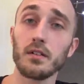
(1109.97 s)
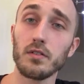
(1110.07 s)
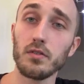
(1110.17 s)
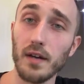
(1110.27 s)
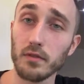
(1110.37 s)

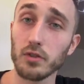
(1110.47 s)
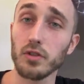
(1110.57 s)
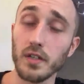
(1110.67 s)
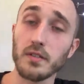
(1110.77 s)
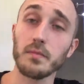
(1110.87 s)
have to
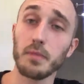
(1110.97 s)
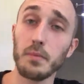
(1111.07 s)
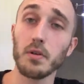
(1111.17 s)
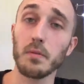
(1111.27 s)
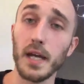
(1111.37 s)
trust in people
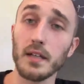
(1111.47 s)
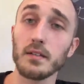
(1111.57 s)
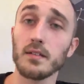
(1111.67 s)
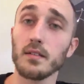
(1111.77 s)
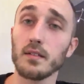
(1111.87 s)
to make
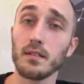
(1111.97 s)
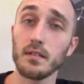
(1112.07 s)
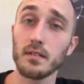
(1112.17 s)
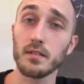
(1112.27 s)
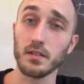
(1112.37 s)

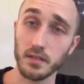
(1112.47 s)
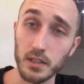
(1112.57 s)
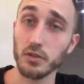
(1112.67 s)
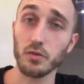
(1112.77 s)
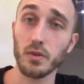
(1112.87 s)

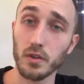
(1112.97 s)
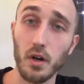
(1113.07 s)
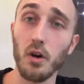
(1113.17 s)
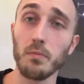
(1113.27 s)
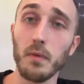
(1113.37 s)
decisions with their
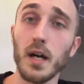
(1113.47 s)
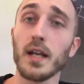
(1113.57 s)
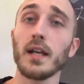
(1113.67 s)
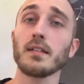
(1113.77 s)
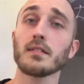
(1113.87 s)
own
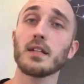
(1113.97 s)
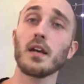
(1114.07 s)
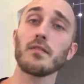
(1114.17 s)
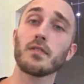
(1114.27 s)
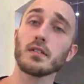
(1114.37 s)
money instead
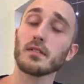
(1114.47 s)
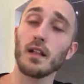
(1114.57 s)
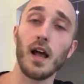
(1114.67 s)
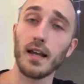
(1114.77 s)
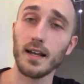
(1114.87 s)
of this
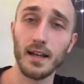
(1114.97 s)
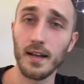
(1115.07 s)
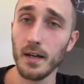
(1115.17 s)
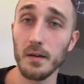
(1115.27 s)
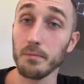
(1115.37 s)

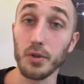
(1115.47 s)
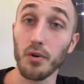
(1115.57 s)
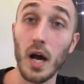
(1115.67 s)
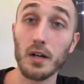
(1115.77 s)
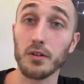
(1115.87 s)

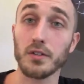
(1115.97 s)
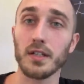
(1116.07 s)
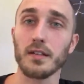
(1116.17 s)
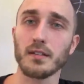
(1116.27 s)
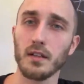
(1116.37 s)
bureaucracy
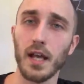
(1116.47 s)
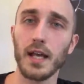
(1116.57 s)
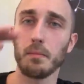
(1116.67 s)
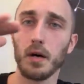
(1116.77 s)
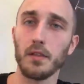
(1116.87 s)
that's laid
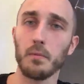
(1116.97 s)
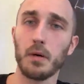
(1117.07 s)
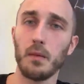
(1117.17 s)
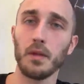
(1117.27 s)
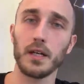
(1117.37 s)
upon the
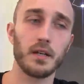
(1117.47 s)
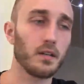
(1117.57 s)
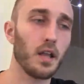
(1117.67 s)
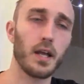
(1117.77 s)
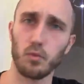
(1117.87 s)
public, and
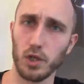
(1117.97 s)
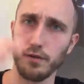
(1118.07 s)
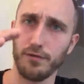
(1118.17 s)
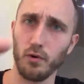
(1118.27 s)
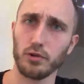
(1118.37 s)
we're going to
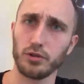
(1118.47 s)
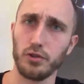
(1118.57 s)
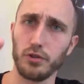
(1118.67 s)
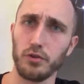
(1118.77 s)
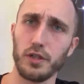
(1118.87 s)
force you to
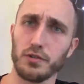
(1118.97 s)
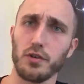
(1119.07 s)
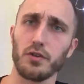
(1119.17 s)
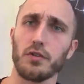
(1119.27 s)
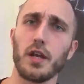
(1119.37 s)
do these
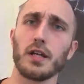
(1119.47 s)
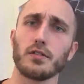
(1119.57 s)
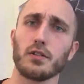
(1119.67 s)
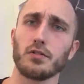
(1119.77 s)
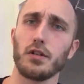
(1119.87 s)
certain things
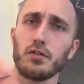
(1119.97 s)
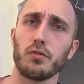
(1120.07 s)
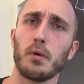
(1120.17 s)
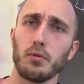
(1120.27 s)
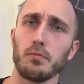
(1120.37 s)
because these are the
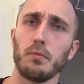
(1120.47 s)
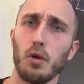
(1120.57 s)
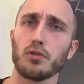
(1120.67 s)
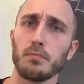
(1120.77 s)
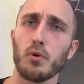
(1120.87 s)

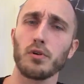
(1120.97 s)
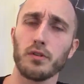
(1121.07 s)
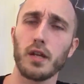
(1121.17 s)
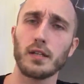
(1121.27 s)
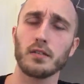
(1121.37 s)
most important
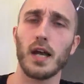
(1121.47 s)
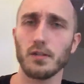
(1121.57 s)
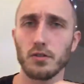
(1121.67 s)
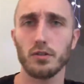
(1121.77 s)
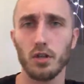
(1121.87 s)
things as
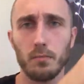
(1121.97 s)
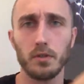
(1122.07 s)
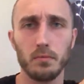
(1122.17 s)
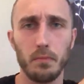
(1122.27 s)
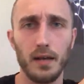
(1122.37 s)

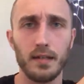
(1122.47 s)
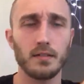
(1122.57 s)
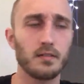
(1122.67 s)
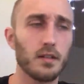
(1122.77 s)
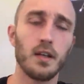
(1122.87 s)
determined by
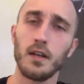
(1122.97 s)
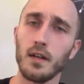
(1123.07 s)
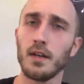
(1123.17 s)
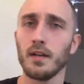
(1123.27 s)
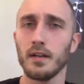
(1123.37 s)
these
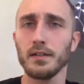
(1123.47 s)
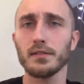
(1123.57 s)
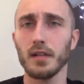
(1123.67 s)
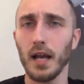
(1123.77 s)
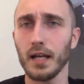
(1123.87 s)

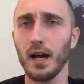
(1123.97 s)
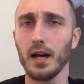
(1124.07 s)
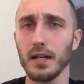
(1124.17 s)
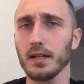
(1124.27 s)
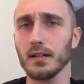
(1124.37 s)

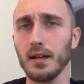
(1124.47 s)
psychotic